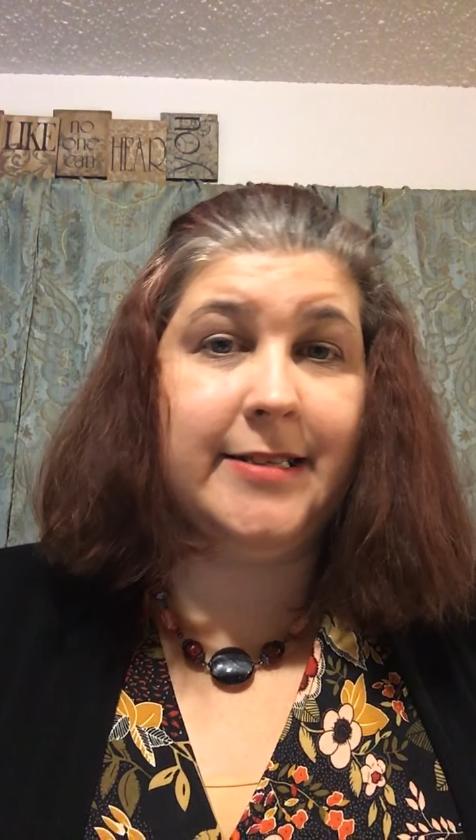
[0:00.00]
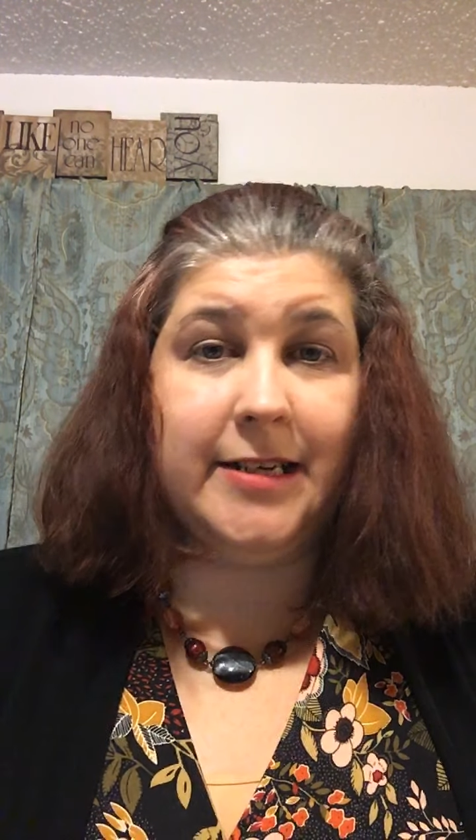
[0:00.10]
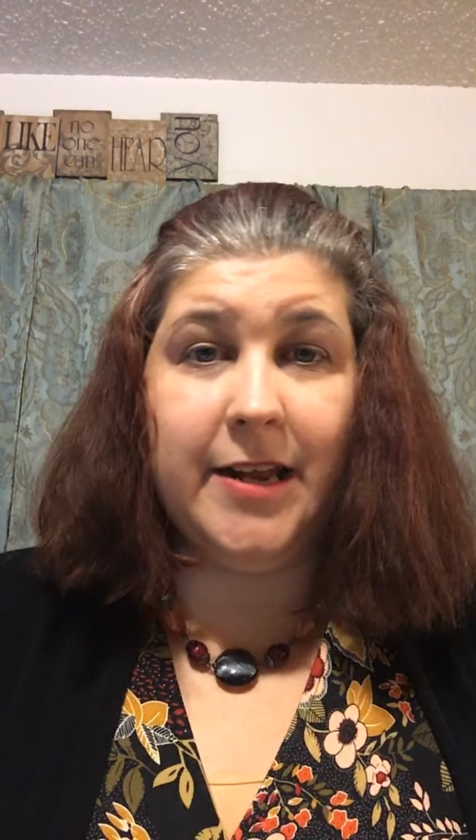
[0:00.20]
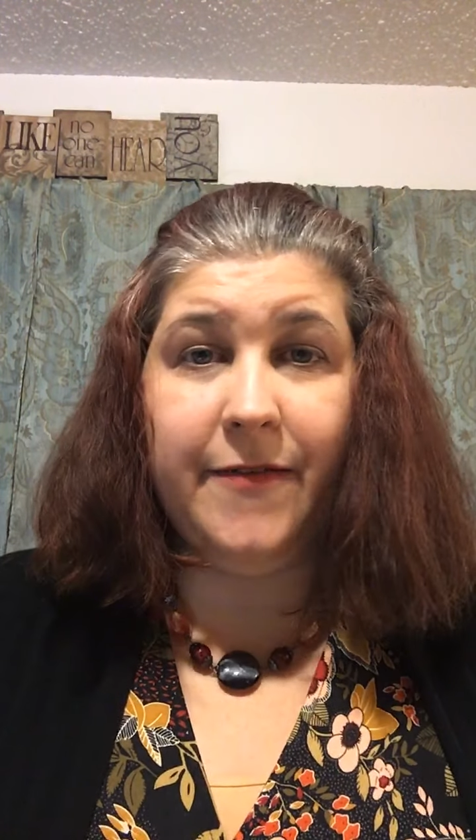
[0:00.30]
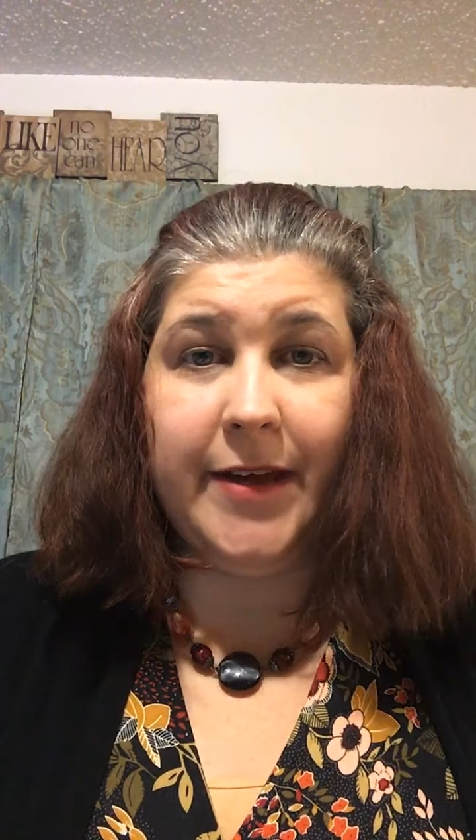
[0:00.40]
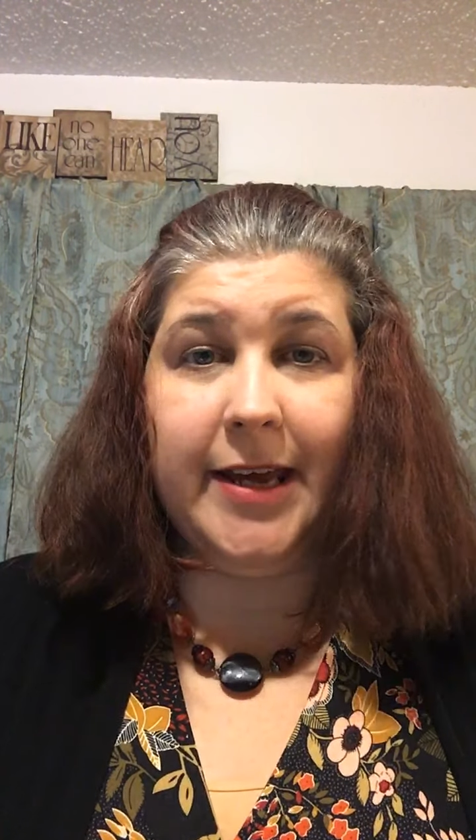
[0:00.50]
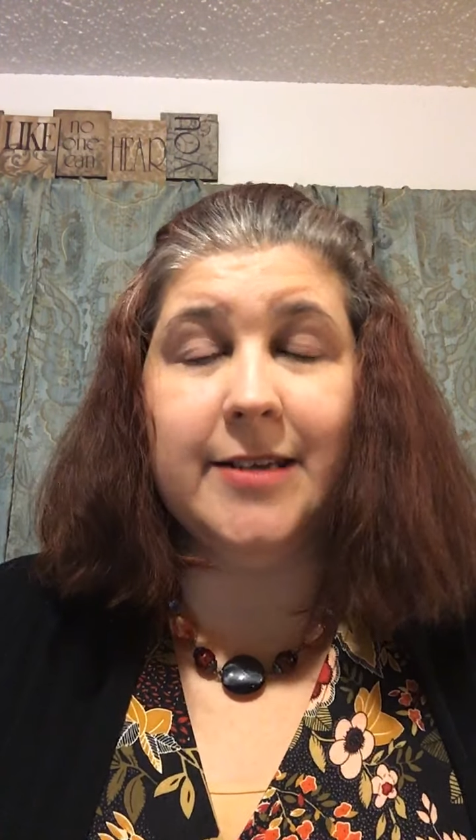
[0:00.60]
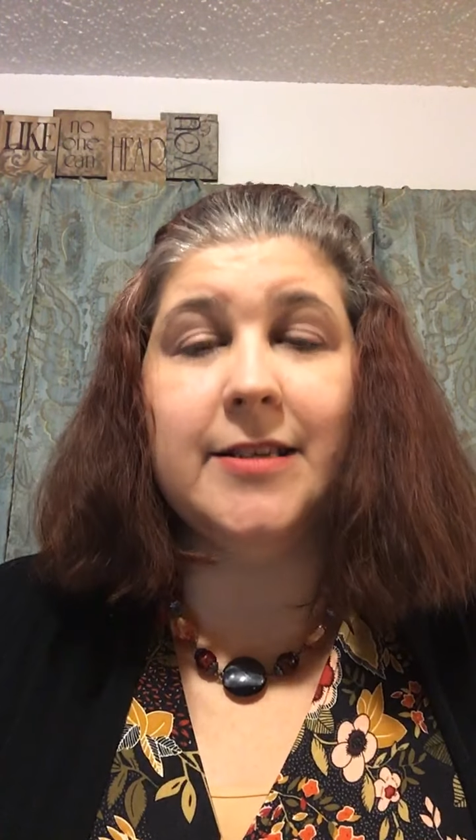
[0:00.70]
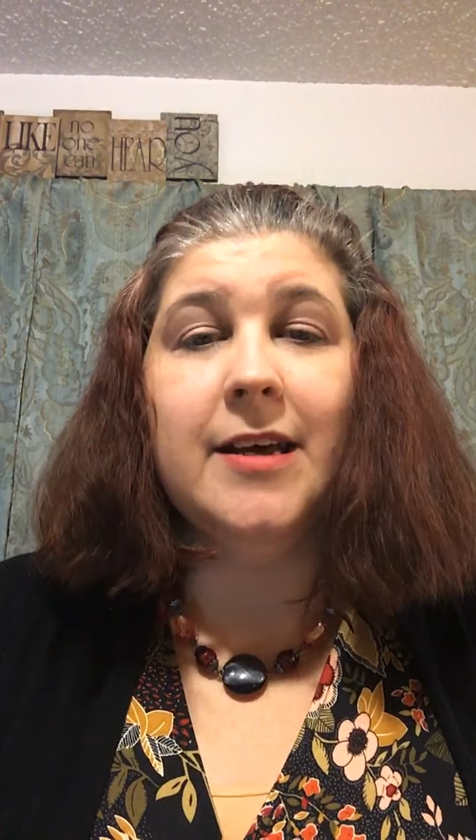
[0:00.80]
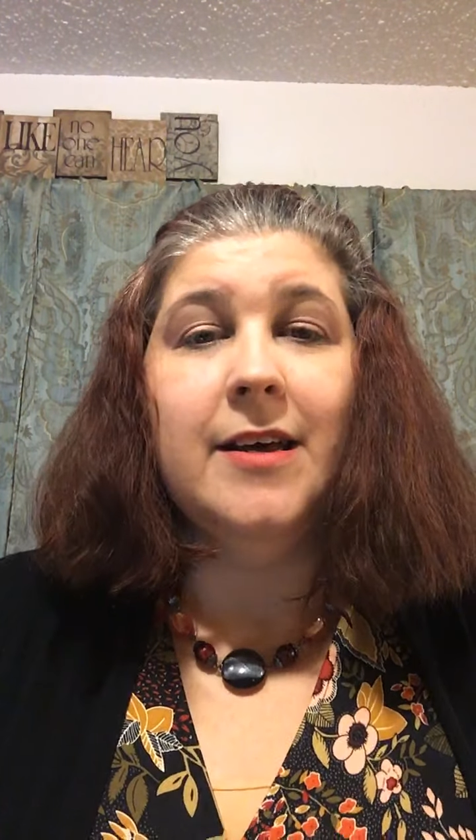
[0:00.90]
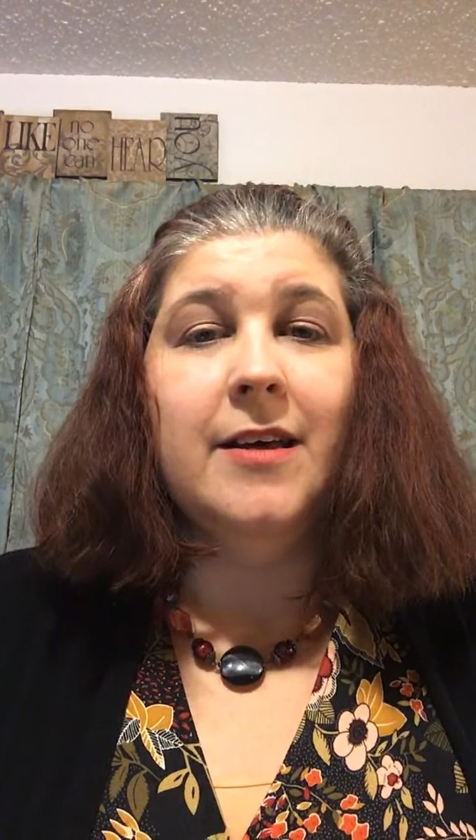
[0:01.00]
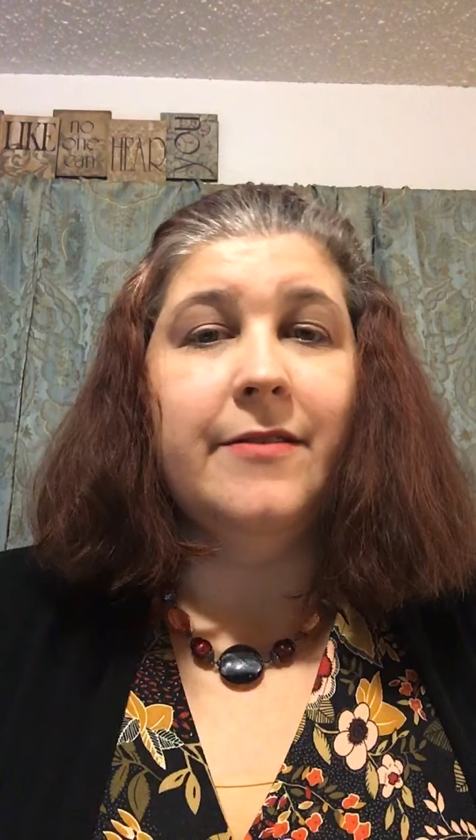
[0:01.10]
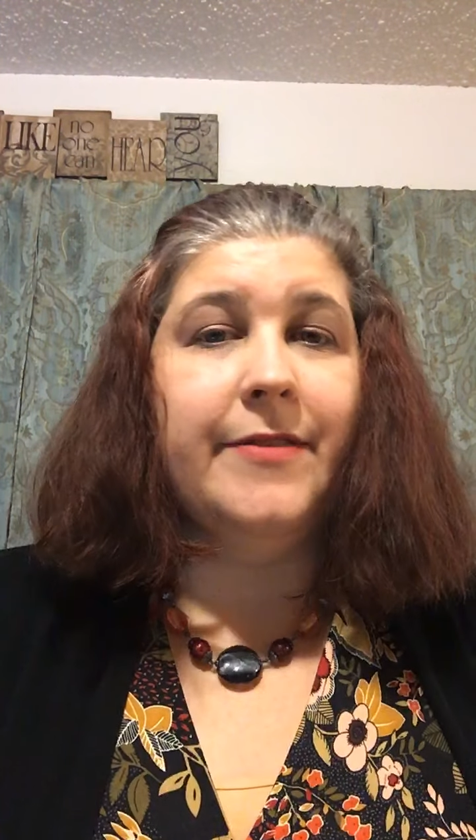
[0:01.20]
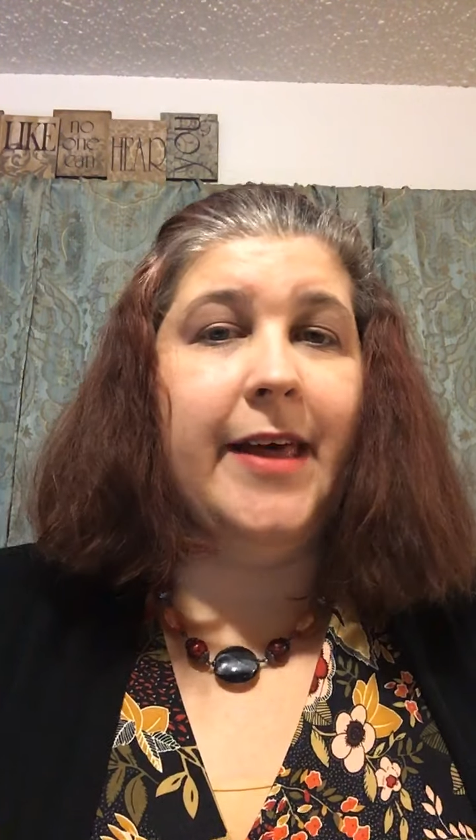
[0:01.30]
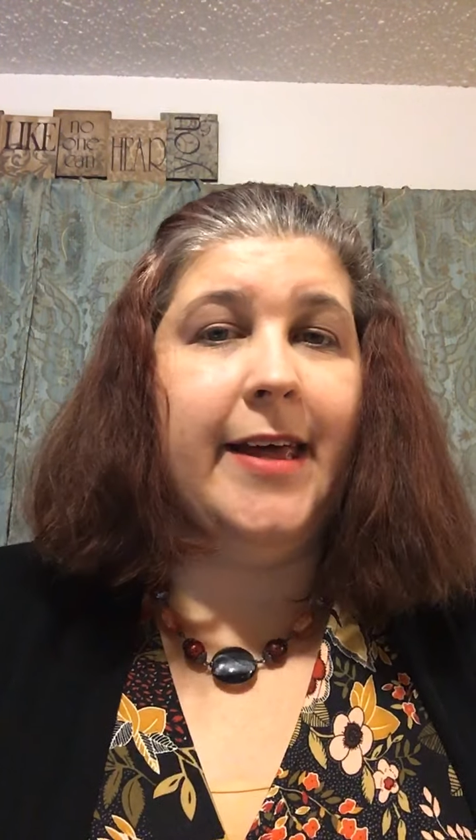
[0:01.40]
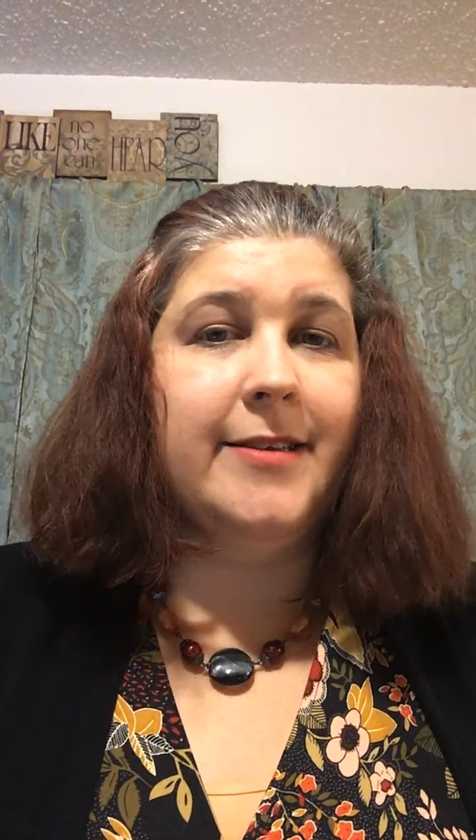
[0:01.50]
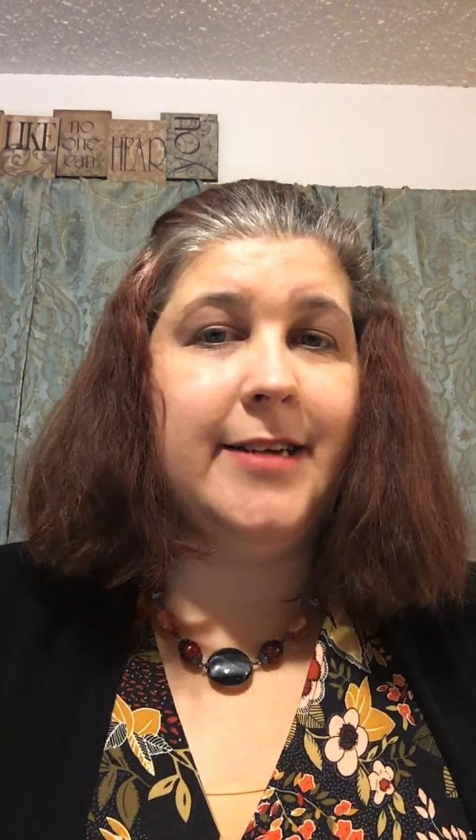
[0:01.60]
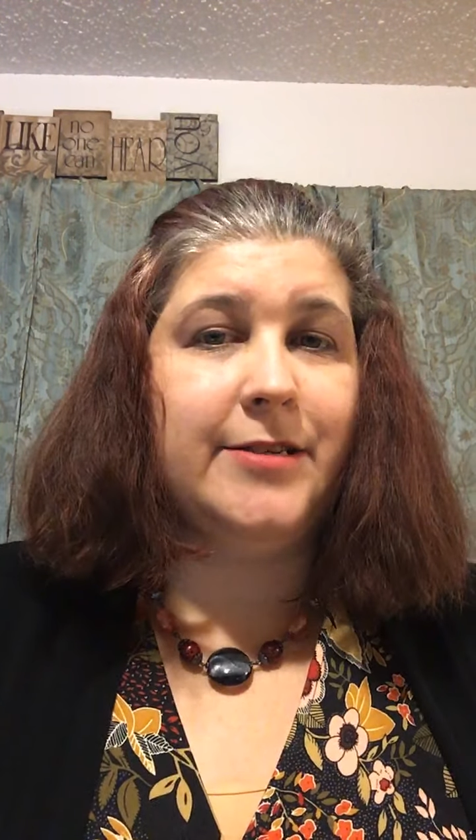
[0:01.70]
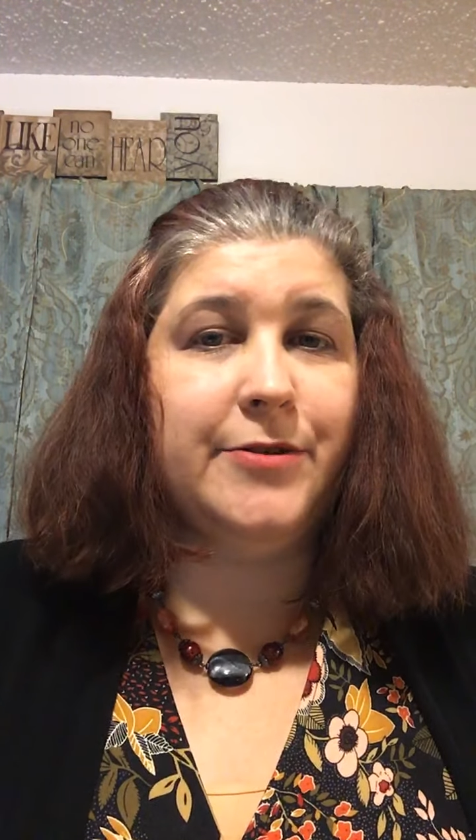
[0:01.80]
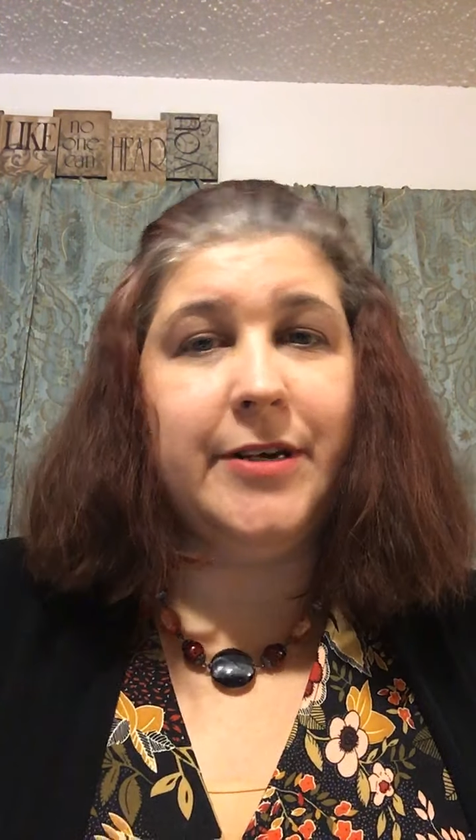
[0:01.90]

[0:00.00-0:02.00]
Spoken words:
significant that Dr.